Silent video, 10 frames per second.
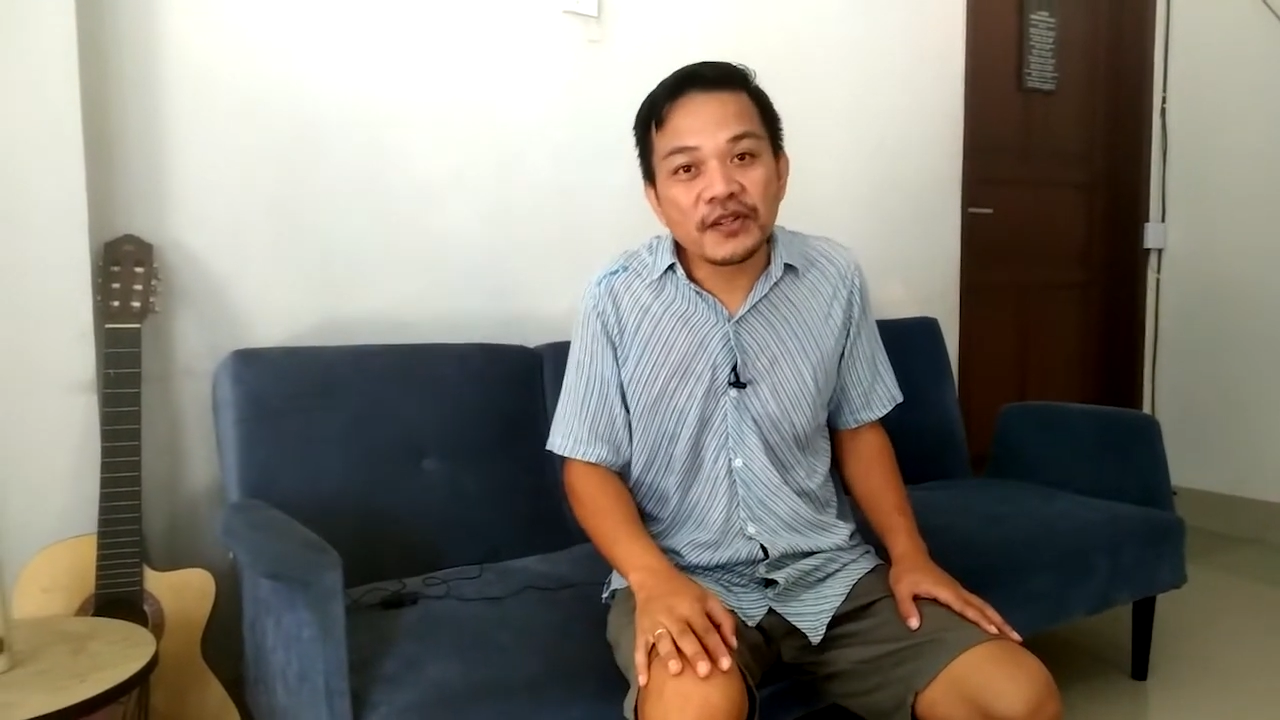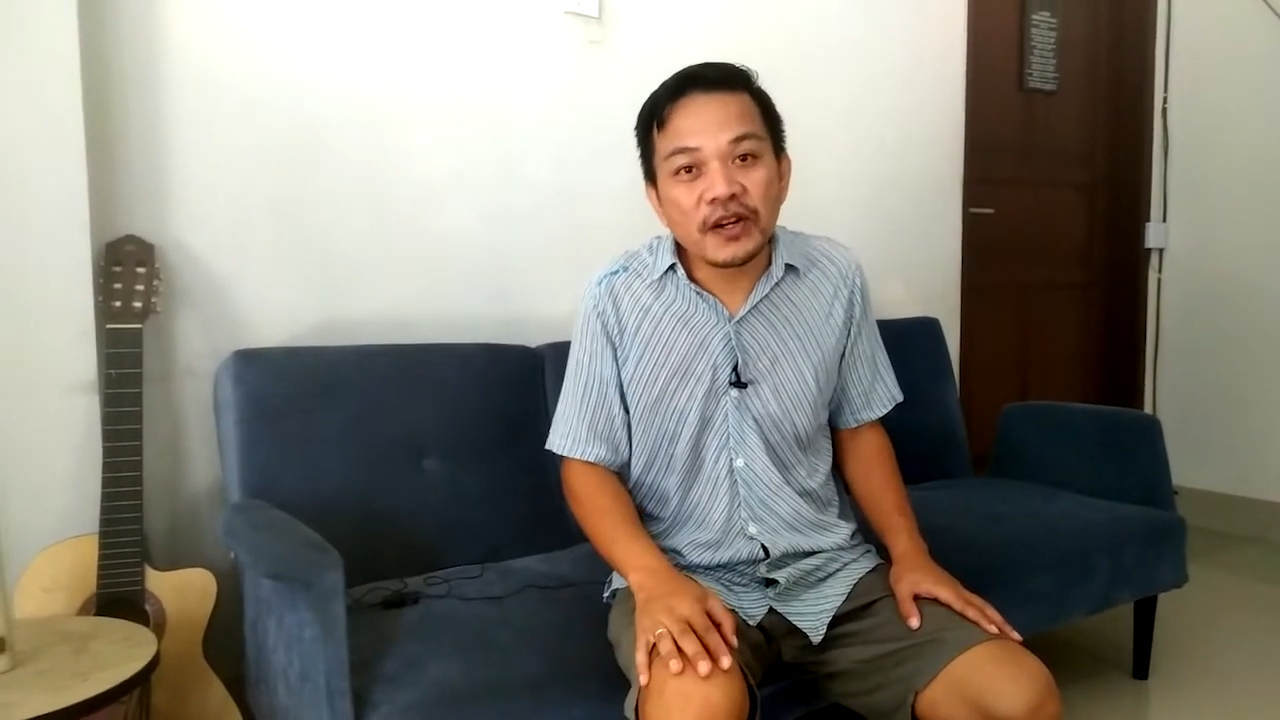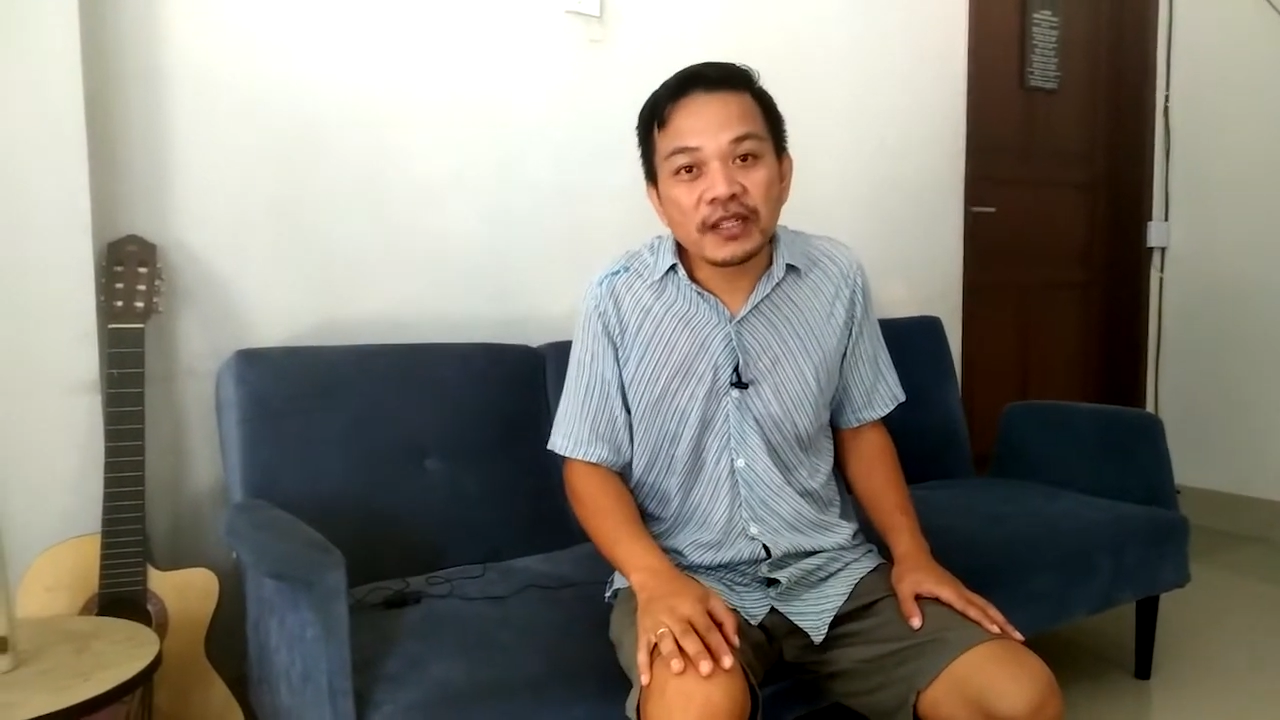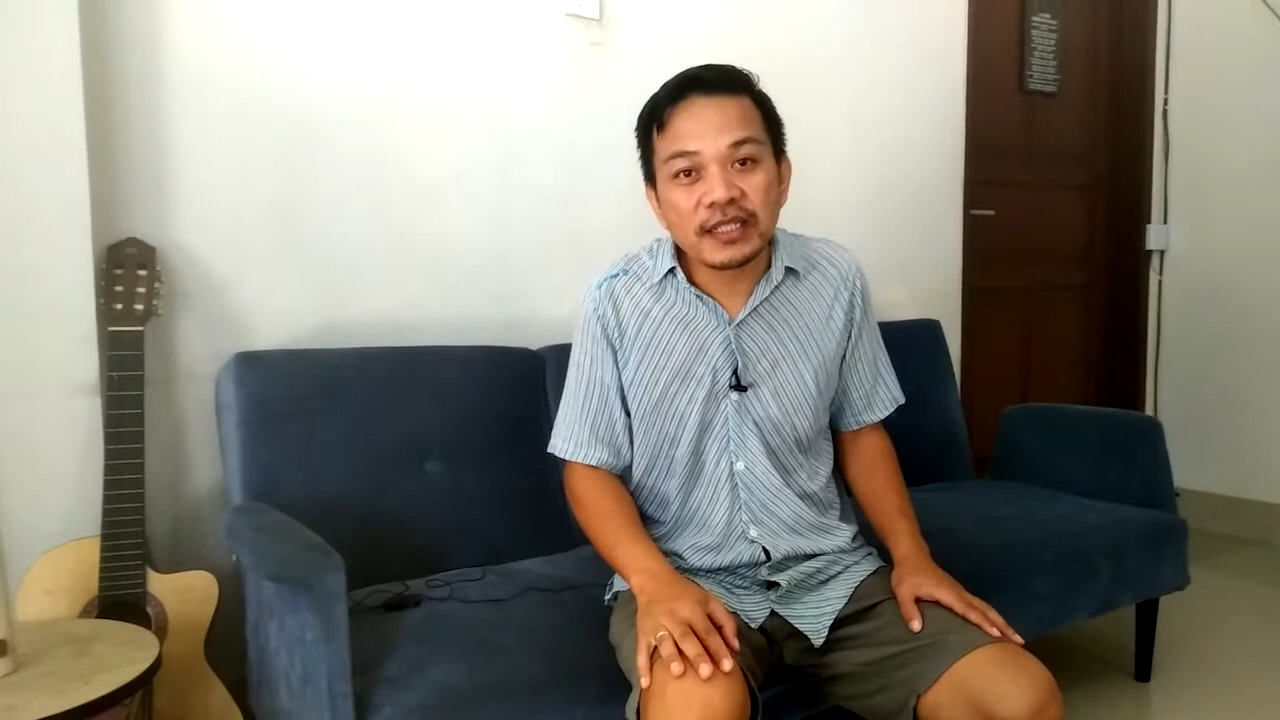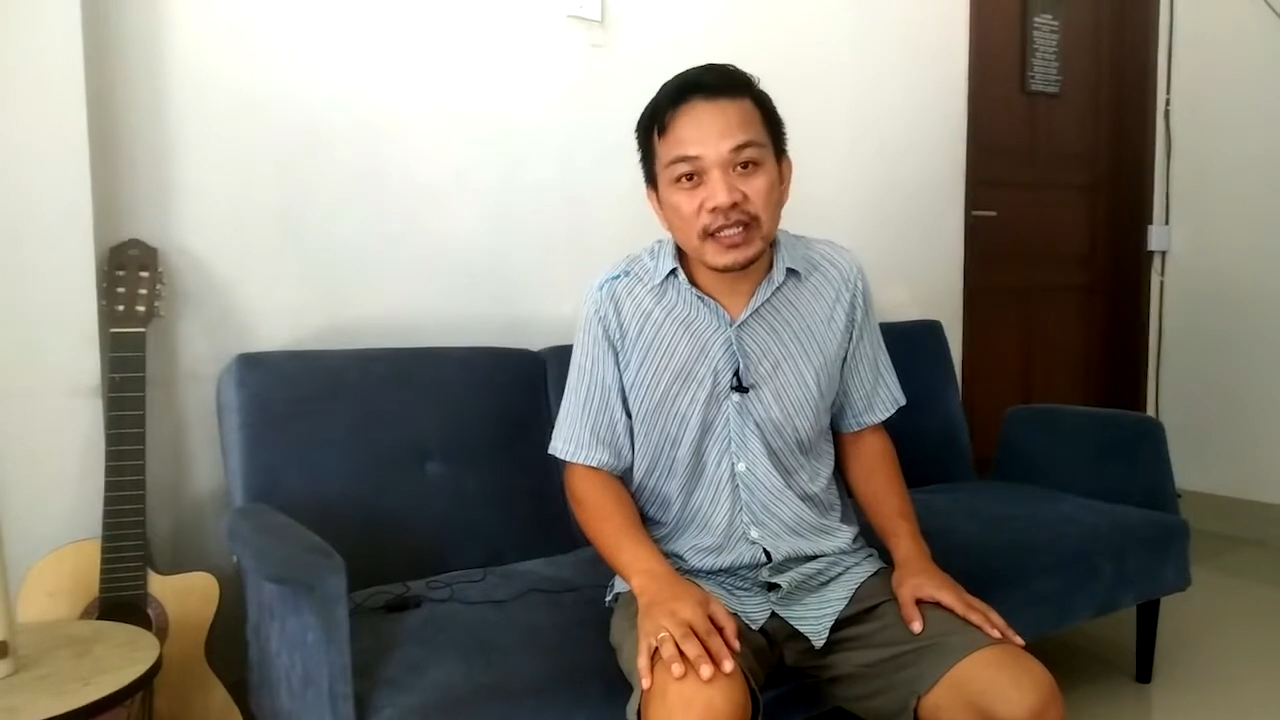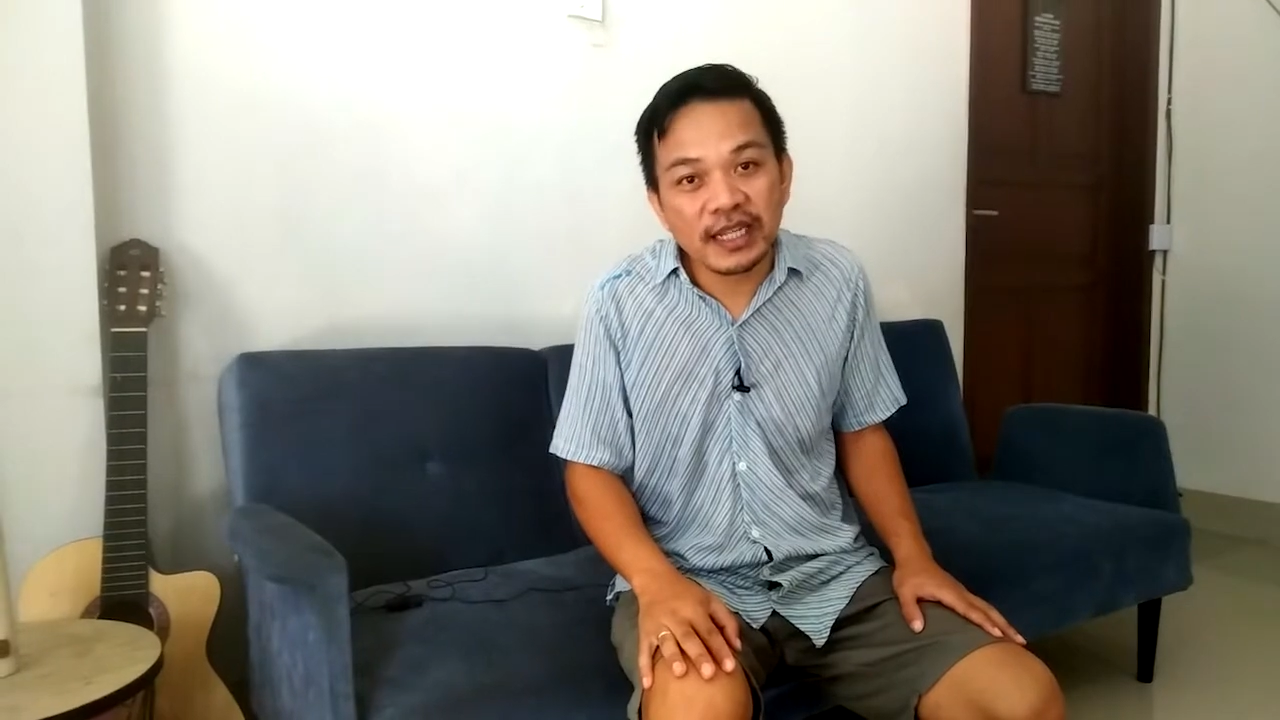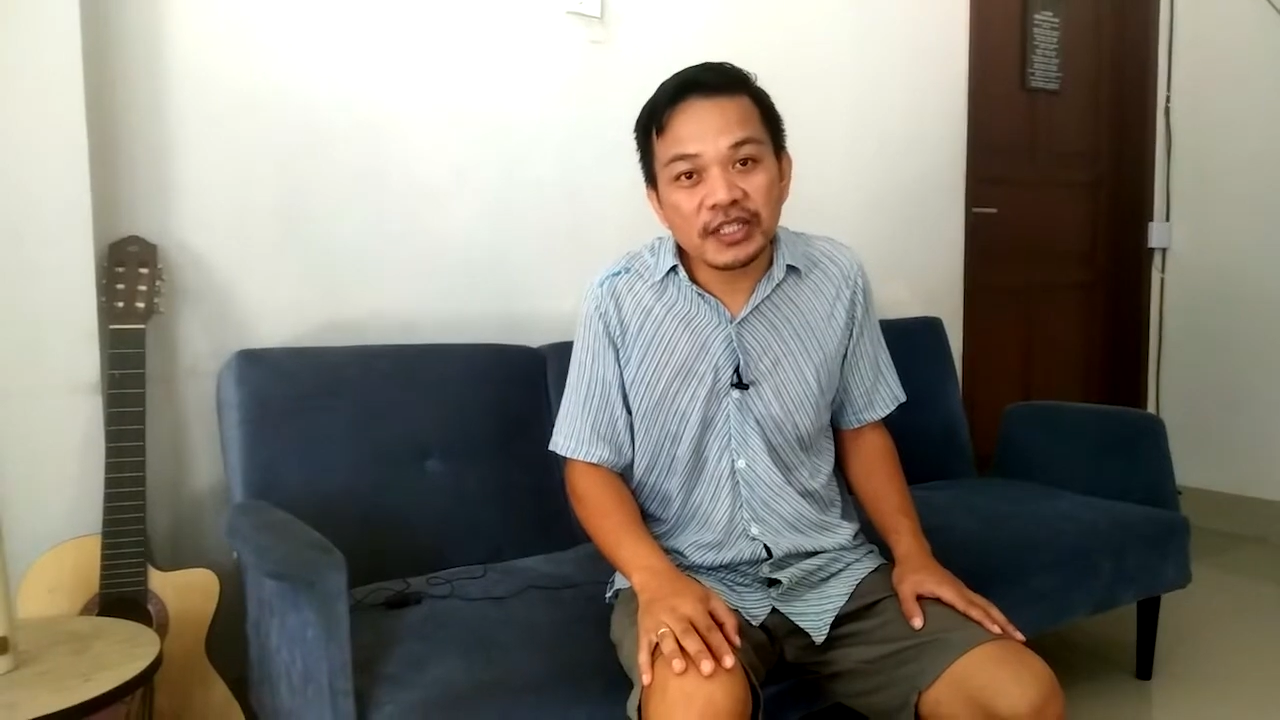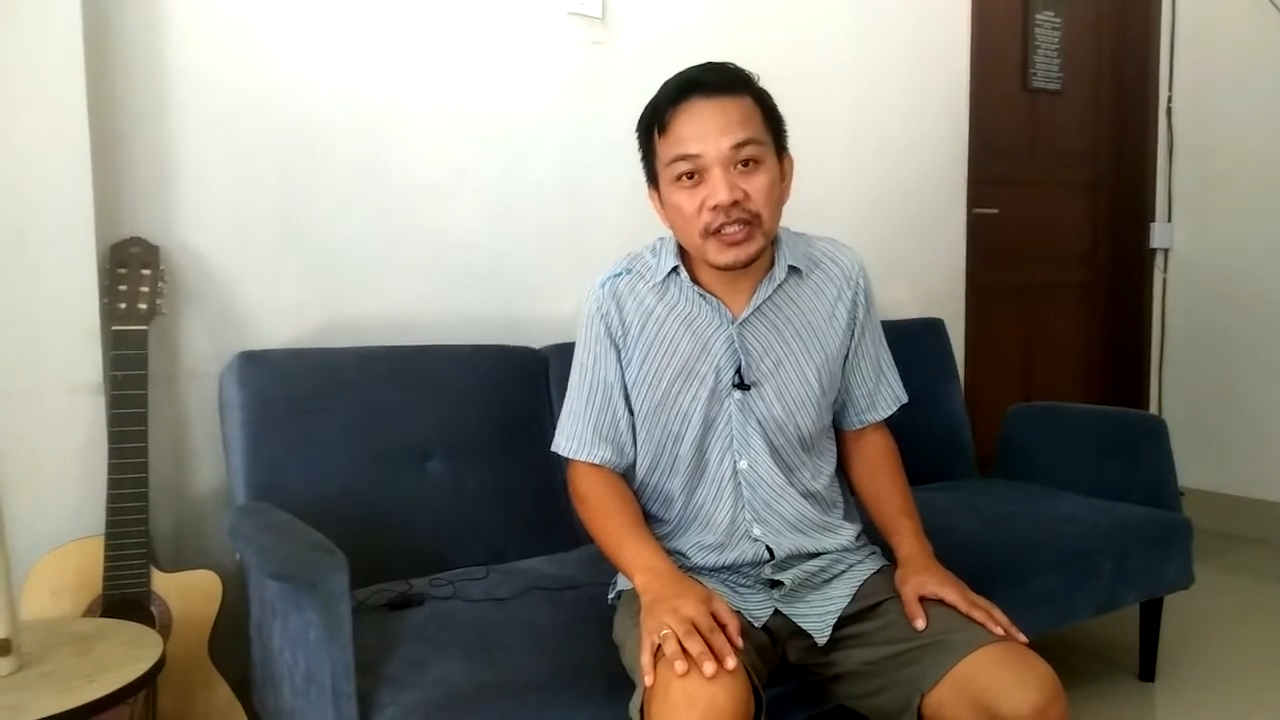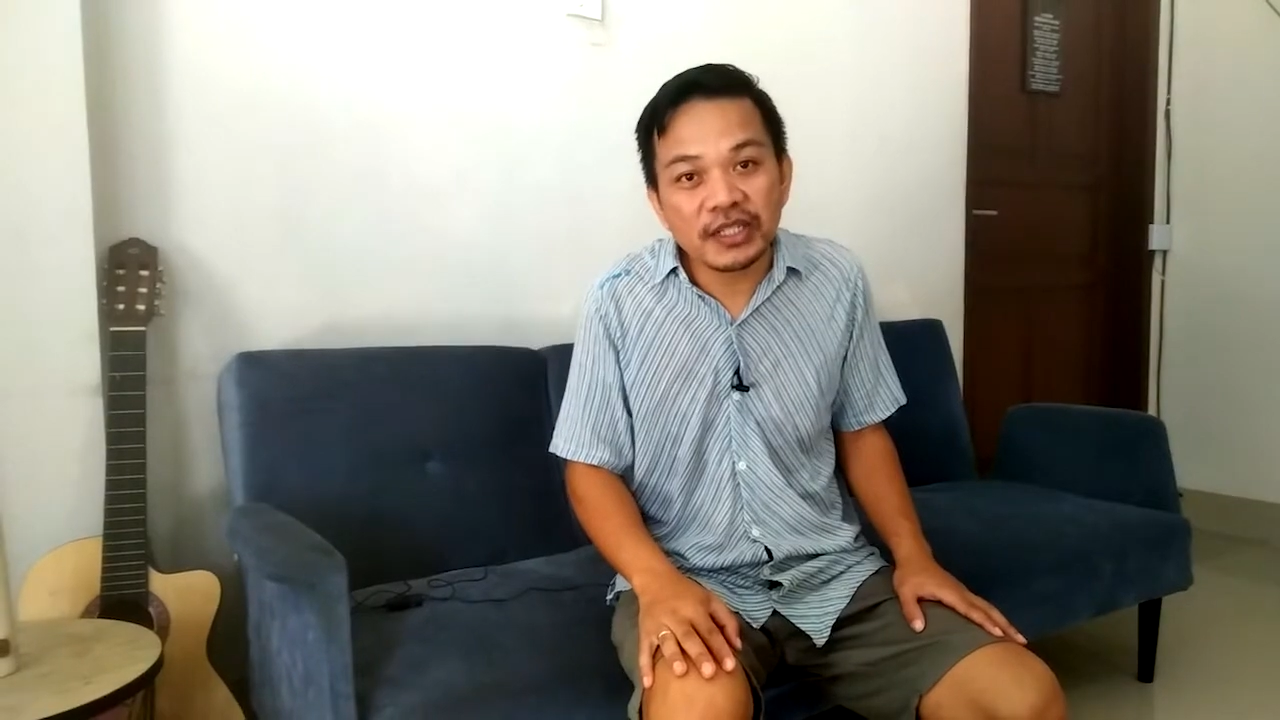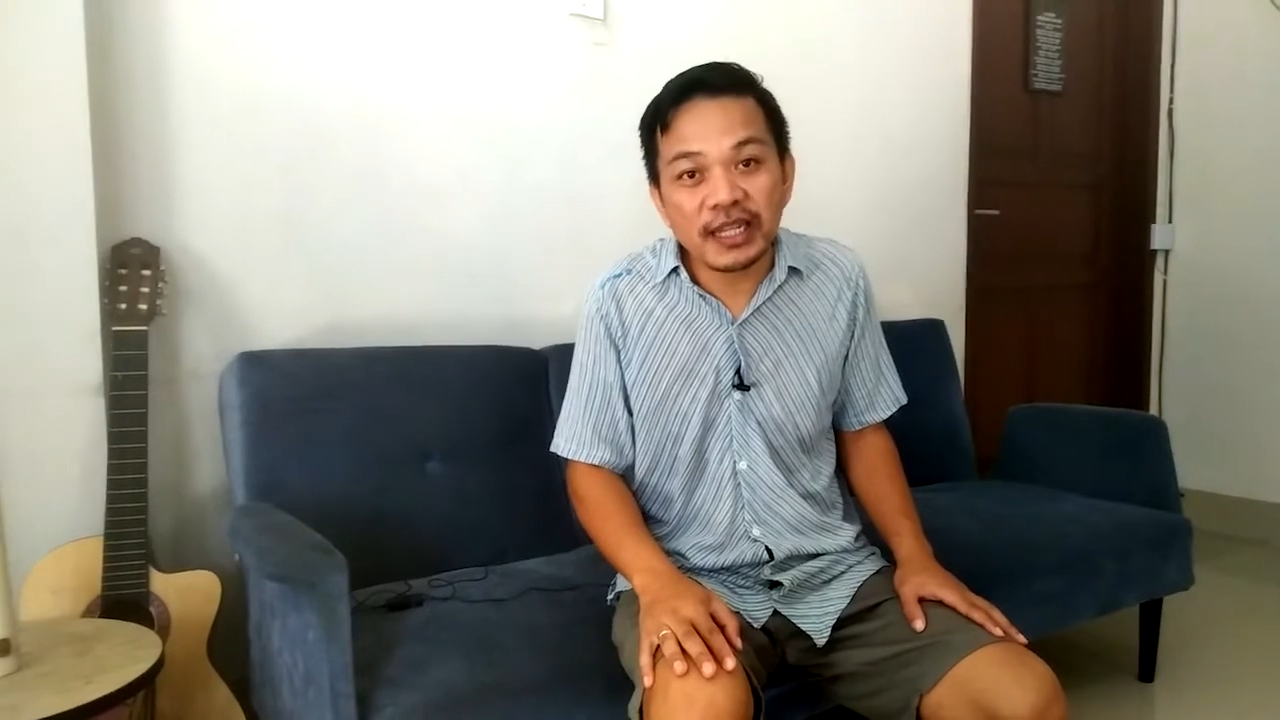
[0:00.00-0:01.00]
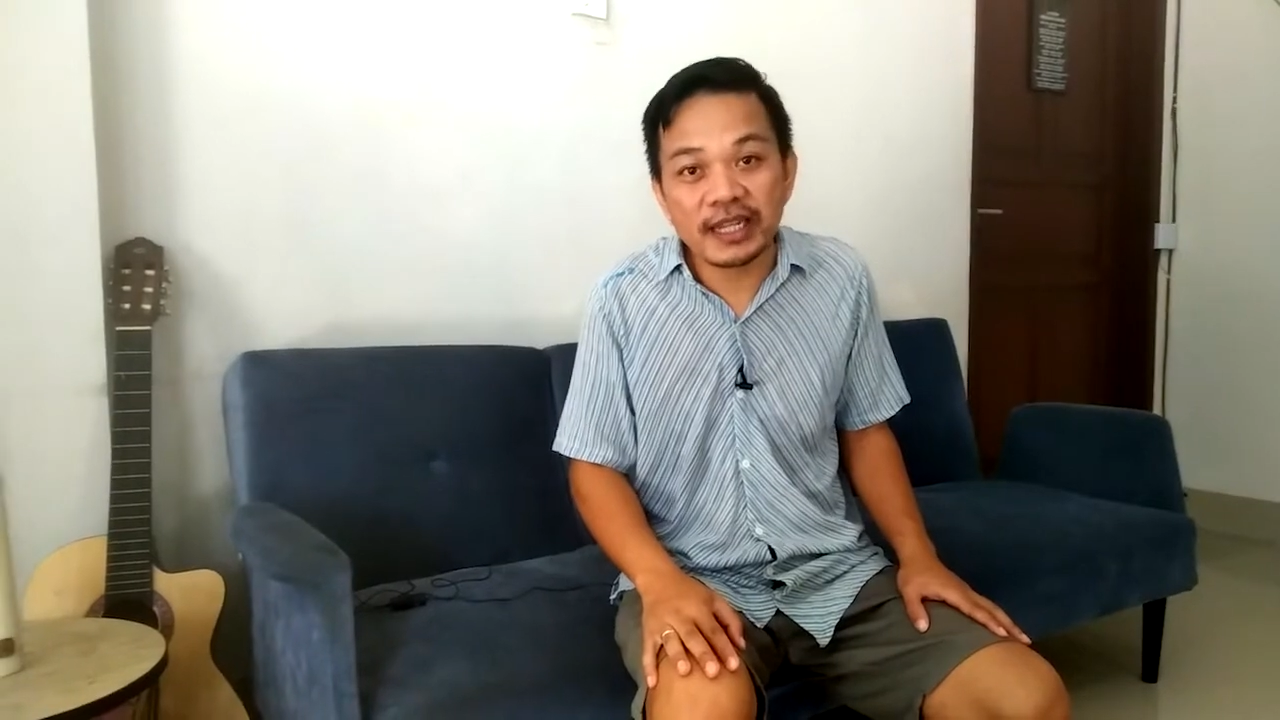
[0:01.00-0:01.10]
dog's attention